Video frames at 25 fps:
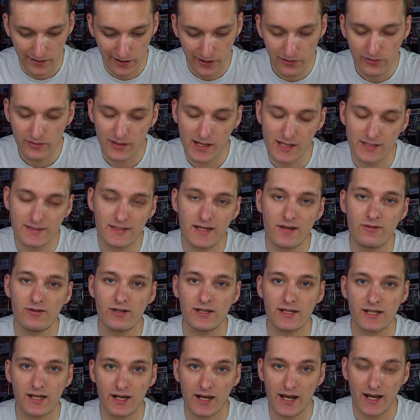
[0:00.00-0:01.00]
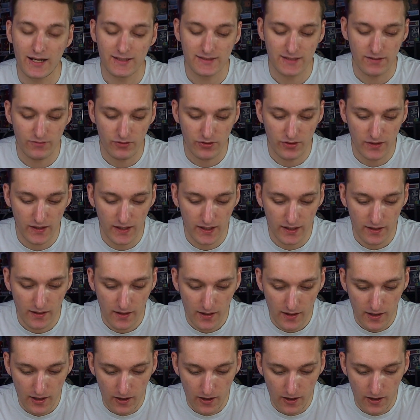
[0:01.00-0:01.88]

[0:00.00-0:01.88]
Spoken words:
I don't necessarily collect everything,